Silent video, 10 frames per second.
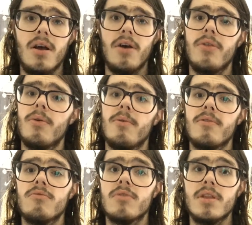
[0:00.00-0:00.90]
I thought it was
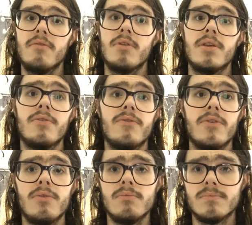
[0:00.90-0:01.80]
a really, really good
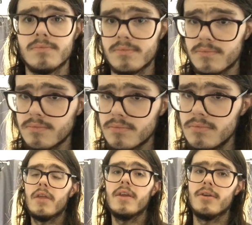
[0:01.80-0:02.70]
film.
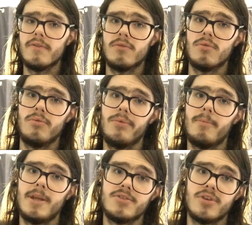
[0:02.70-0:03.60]
I think overall the
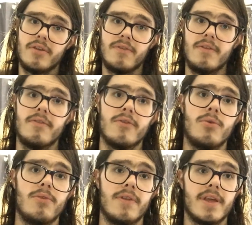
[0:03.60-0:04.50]
main strength is, of
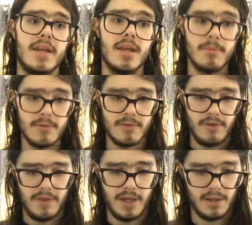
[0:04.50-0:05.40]
course, the kidnappers. I
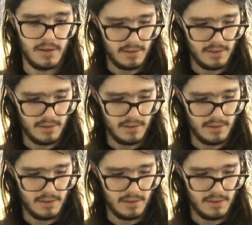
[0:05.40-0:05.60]
think